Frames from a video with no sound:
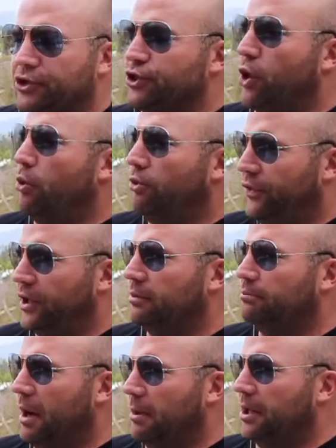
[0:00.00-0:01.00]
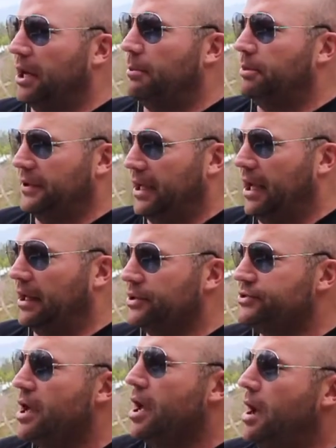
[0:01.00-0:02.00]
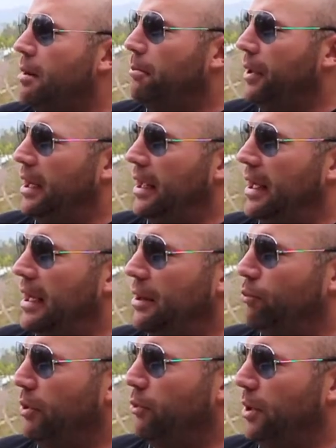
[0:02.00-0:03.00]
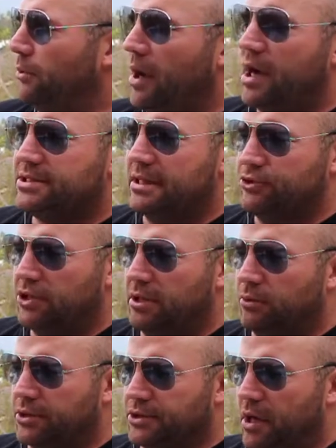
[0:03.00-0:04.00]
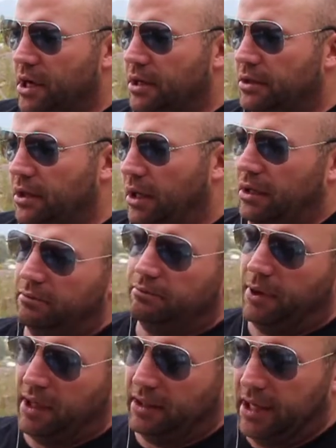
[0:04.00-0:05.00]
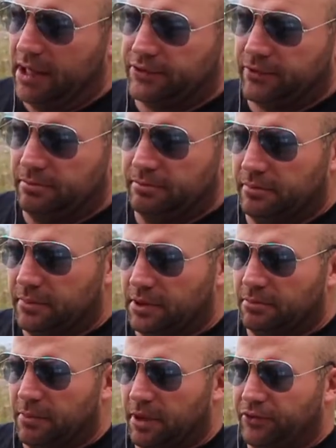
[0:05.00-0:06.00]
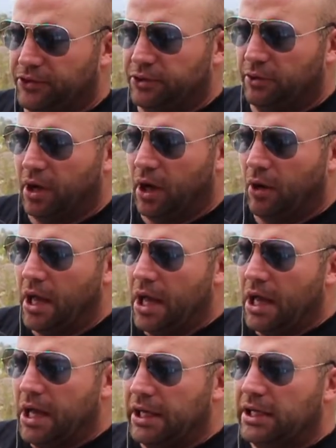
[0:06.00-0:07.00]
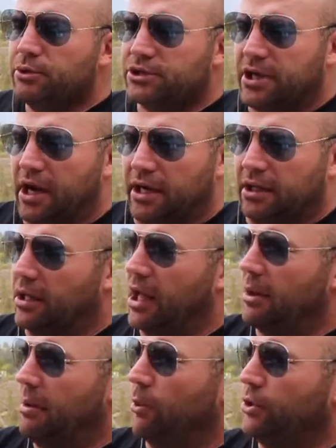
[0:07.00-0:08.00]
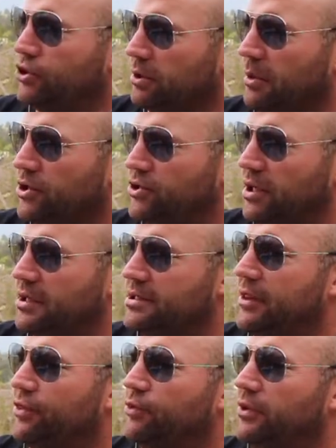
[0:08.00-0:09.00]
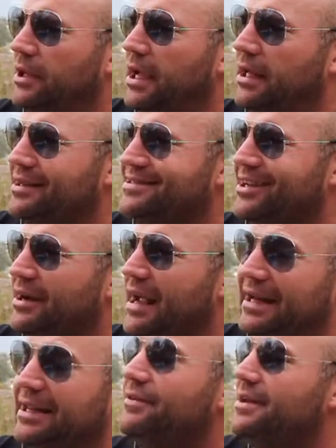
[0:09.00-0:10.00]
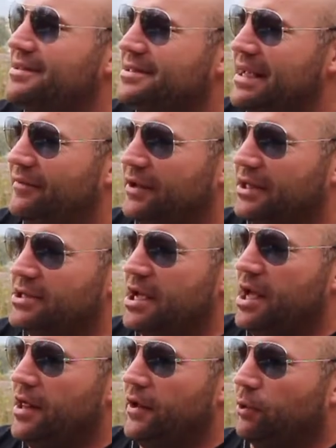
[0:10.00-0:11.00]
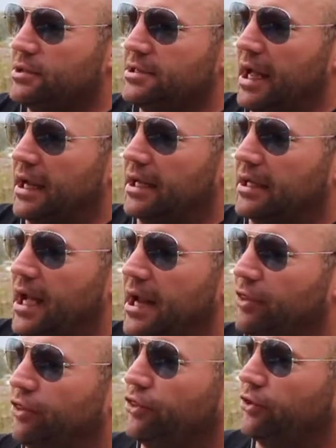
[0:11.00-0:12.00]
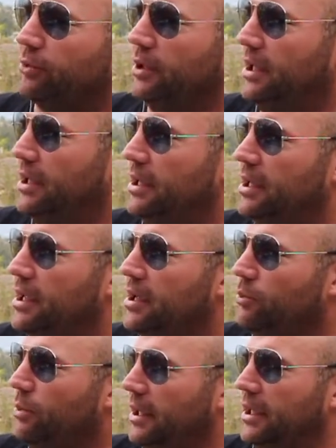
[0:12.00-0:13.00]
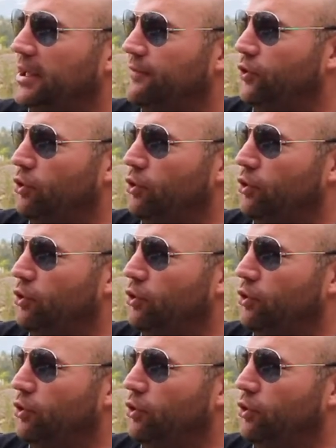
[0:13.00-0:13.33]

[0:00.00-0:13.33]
that had its own thing bubbling up in the 80s. But when Roz MG was on a podcast from a month or two ago, he was talking a lot about what you're mentioning, is that through the 80s, and even in the 70s, there was like kind of three really